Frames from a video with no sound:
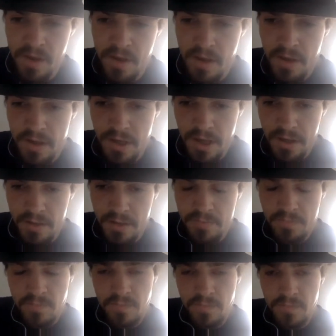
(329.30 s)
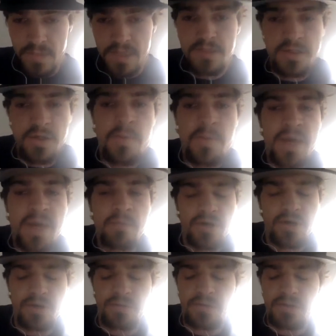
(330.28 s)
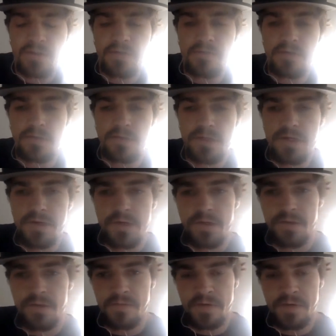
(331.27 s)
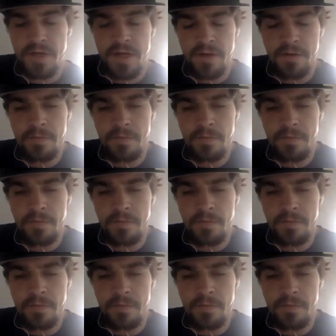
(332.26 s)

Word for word: yeah that's the main purpose of the token for now